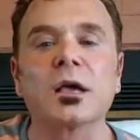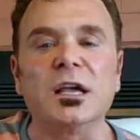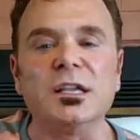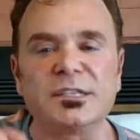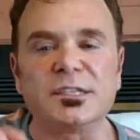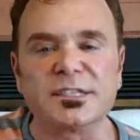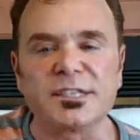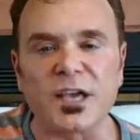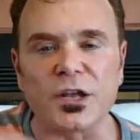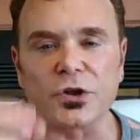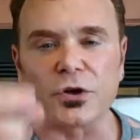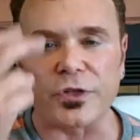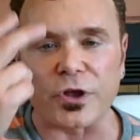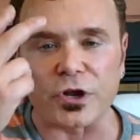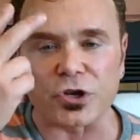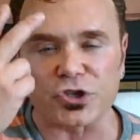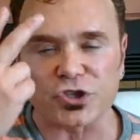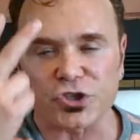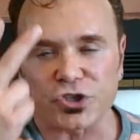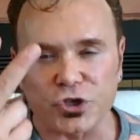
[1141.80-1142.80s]
consider
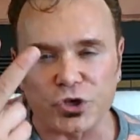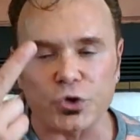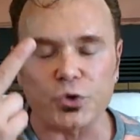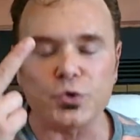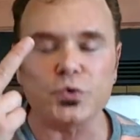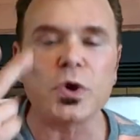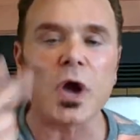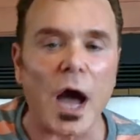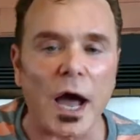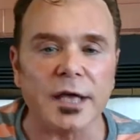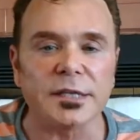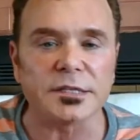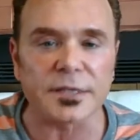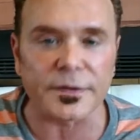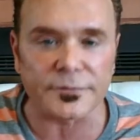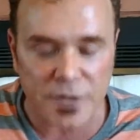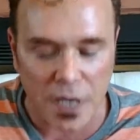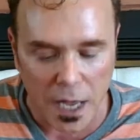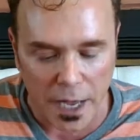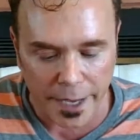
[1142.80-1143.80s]
there's two kinds
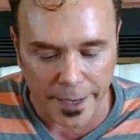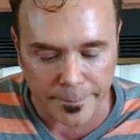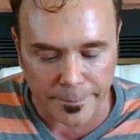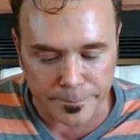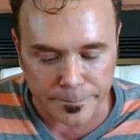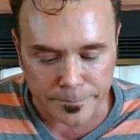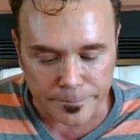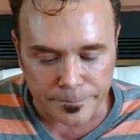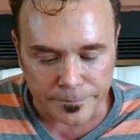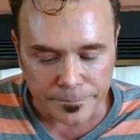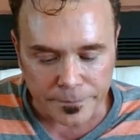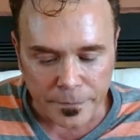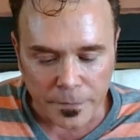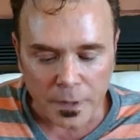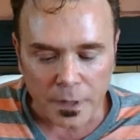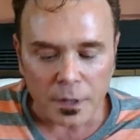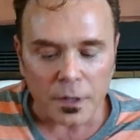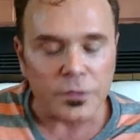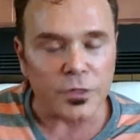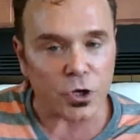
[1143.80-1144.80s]
of time.
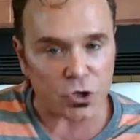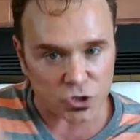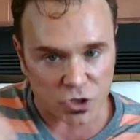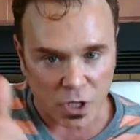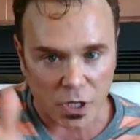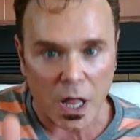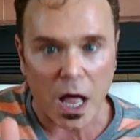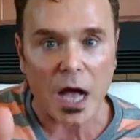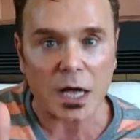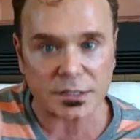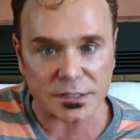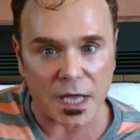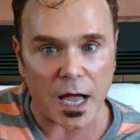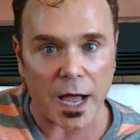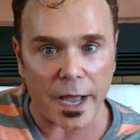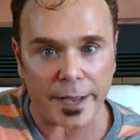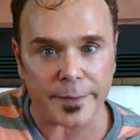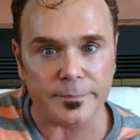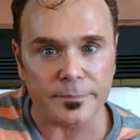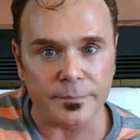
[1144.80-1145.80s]
There's clock
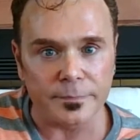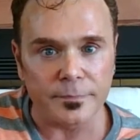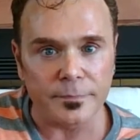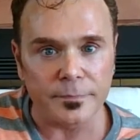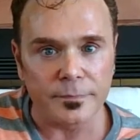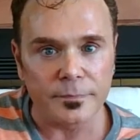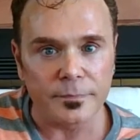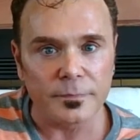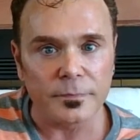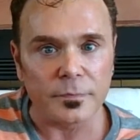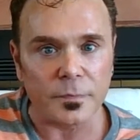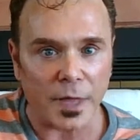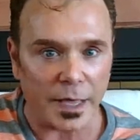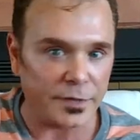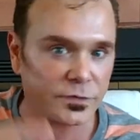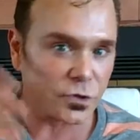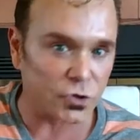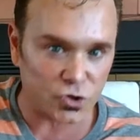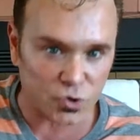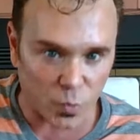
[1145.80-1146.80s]
time,
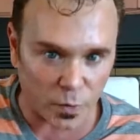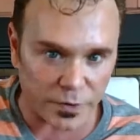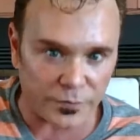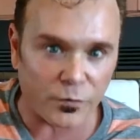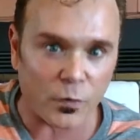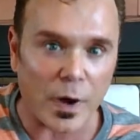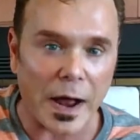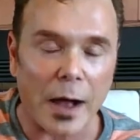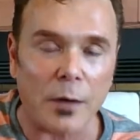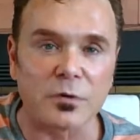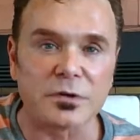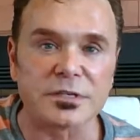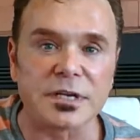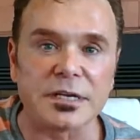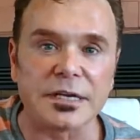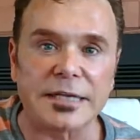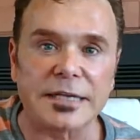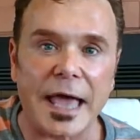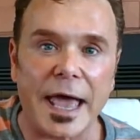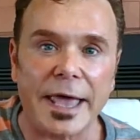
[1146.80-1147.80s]
like there's 24 hours
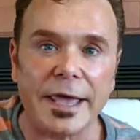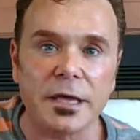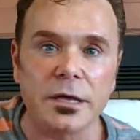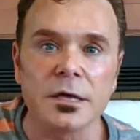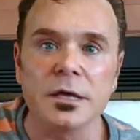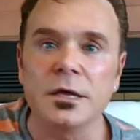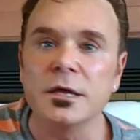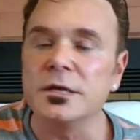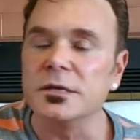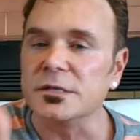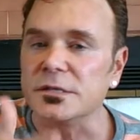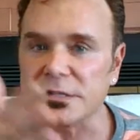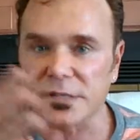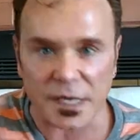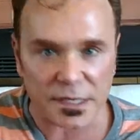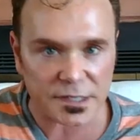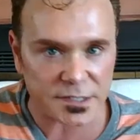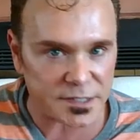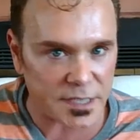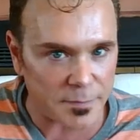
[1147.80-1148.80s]
in a day,
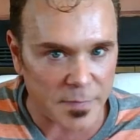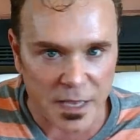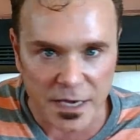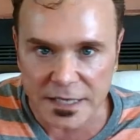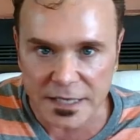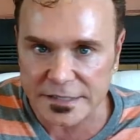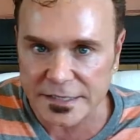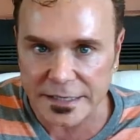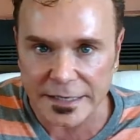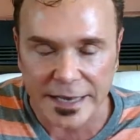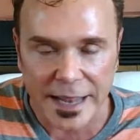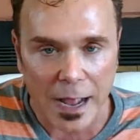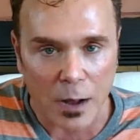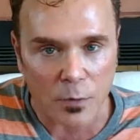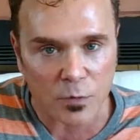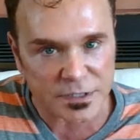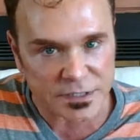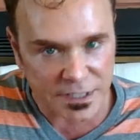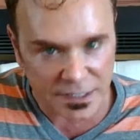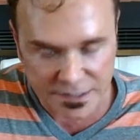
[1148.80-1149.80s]
60 minutes in an
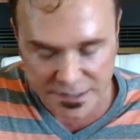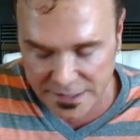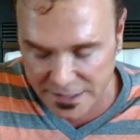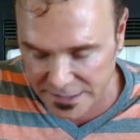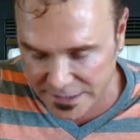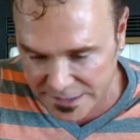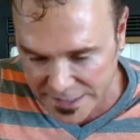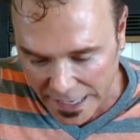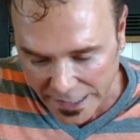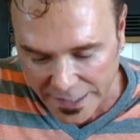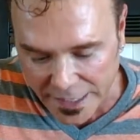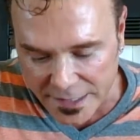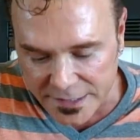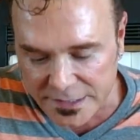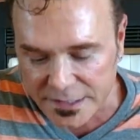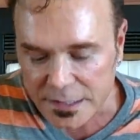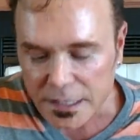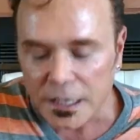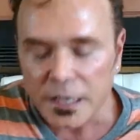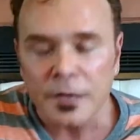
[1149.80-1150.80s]
hour, 60
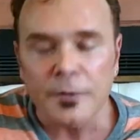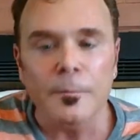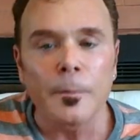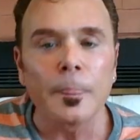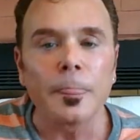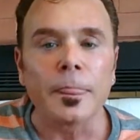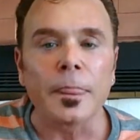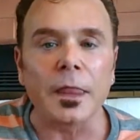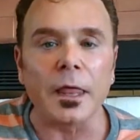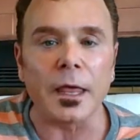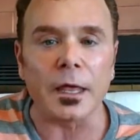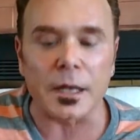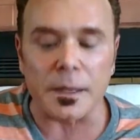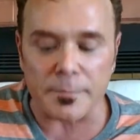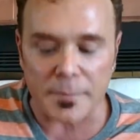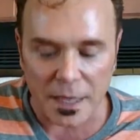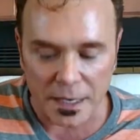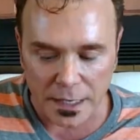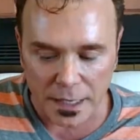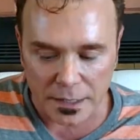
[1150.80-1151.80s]
seconds in
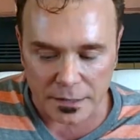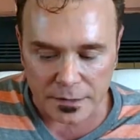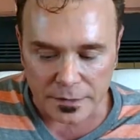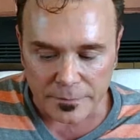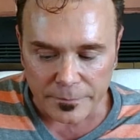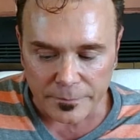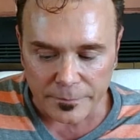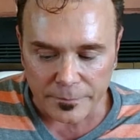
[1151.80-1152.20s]
a minute.